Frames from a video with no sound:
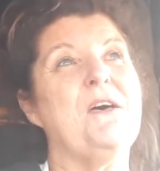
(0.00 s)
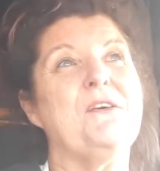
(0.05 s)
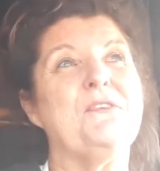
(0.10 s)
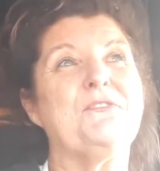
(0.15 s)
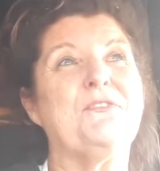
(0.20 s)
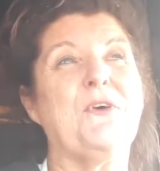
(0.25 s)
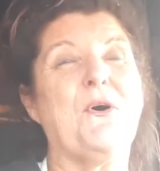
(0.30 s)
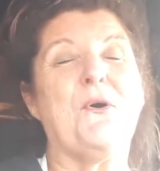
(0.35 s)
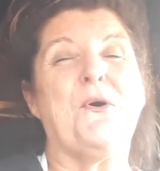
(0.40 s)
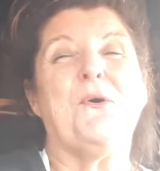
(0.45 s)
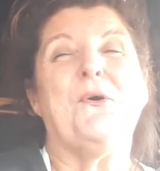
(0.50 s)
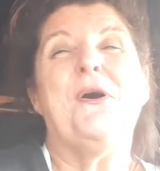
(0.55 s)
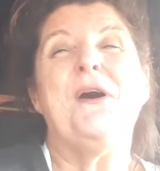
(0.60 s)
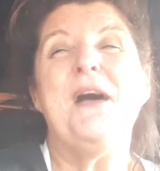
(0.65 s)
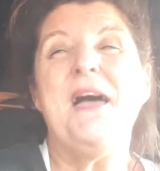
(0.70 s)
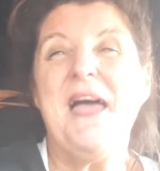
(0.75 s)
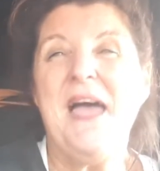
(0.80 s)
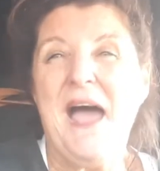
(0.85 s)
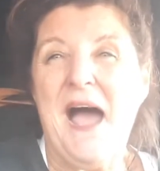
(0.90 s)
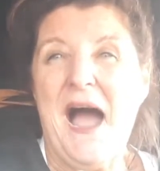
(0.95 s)
So,
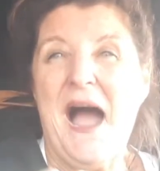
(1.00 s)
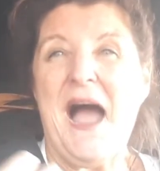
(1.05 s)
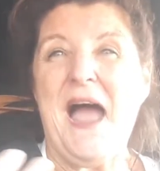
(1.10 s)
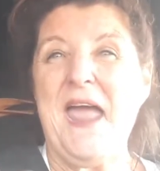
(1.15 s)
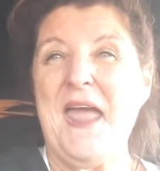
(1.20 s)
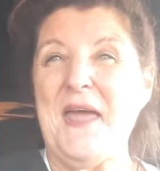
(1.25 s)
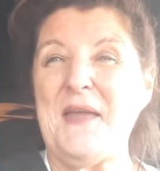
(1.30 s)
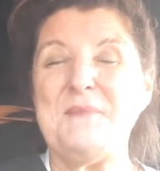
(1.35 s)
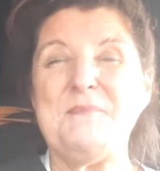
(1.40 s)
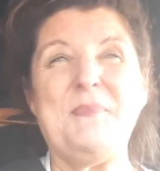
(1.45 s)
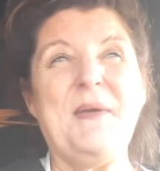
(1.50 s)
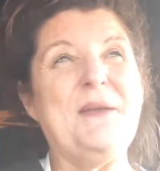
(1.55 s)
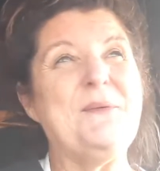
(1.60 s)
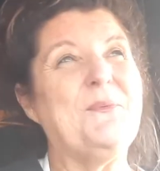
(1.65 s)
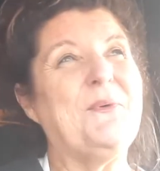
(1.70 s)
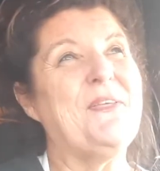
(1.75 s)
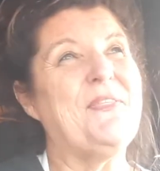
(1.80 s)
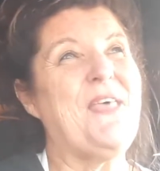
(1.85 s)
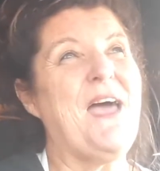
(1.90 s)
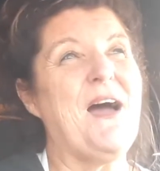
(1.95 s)
I had been
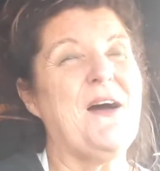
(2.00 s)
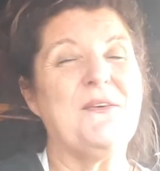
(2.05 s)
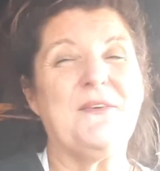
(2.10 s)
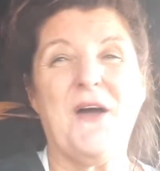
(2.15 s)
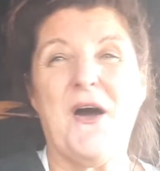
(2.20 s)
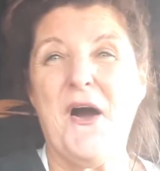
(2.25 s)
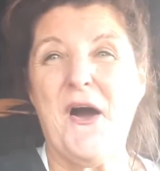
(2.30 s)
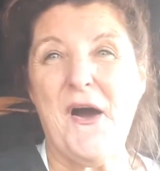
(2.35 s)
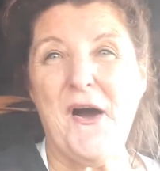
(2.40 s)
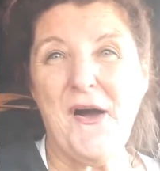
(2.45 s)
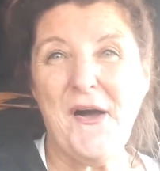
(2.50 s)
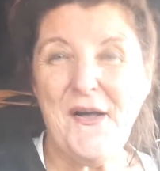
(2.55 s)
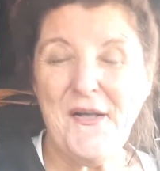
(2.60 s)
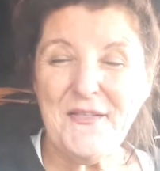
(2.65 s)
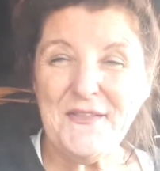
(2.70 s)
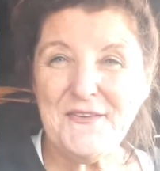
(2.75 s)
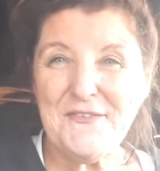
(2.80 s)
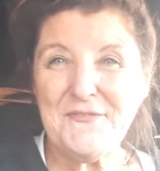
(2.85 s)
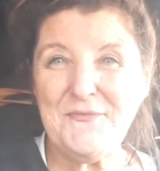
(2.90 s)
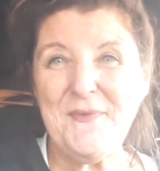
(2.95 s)
without
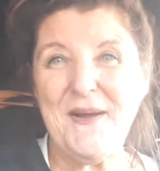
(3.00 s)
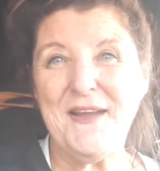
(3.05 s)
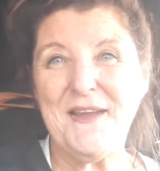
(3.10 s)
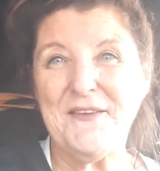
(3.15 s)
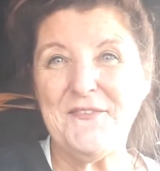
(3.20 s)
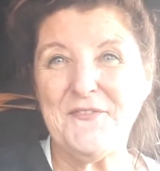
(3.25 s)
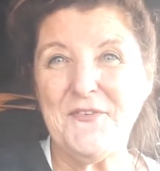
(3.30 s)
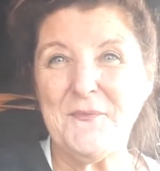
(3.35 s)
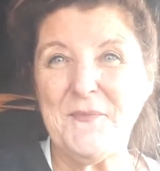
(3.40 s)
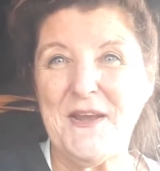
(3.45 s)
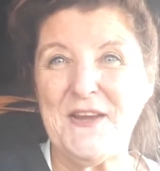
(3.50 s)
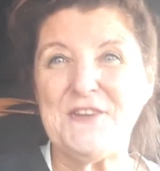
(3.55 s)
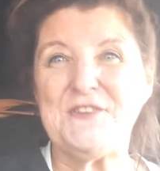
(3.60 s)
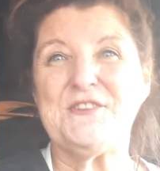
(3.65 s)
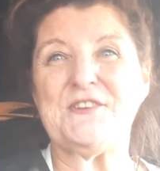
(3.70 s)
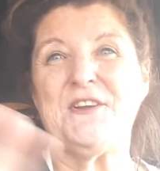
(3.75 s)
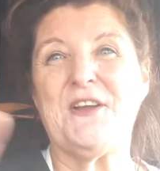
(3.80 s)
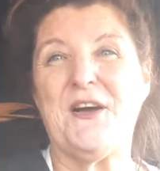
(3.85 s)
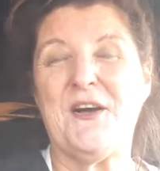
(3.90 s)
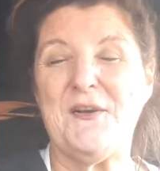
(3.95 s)
all of my
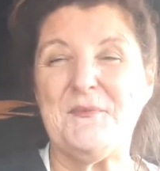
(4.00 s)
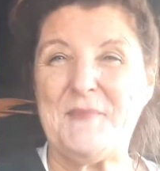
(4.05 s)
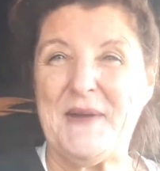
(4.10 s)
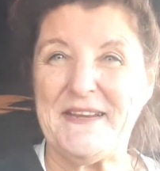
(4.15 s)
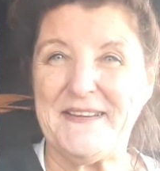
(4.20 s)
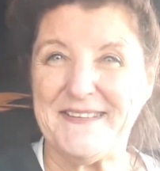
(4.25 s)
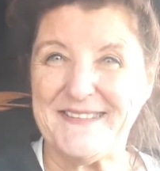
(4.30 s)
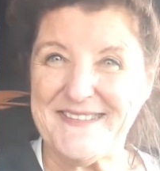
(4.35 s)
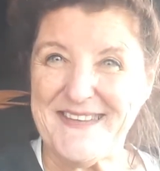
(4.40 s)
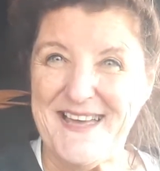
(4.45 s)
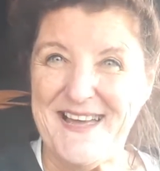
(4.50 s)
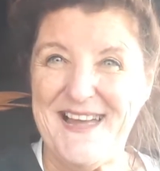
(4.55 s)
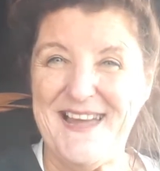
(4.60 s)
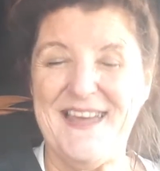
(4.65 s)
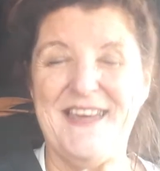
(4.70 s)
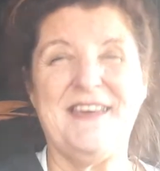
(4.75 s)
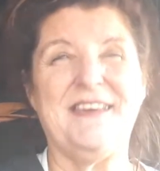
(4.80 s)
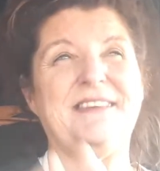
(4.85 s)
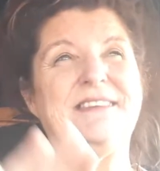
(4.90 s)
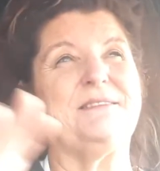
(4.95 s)
information, all my
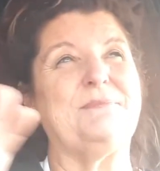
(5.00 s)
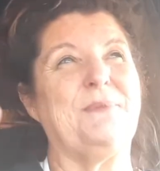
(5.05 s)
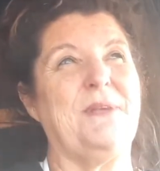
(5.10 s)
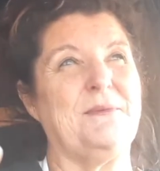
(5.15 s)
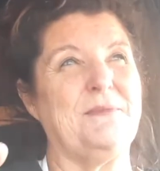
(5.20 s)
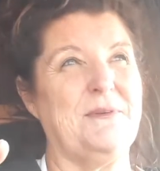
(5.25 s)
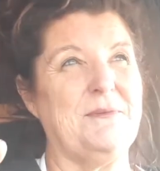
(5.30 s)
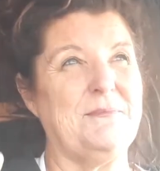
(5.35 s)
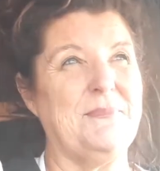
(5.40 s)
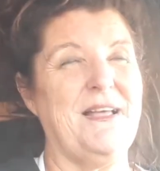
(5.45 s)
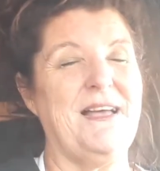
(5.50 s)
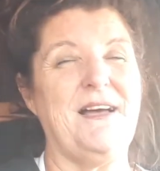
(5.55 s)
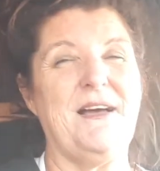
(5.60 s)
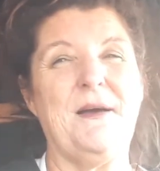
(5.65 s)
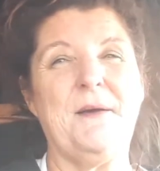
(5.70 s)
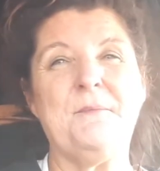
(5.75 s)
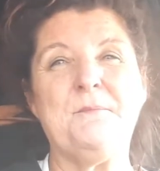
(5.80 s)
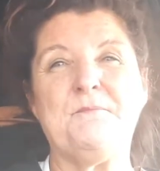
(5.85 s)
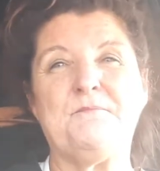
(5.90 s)
designs, blah, blah, blah.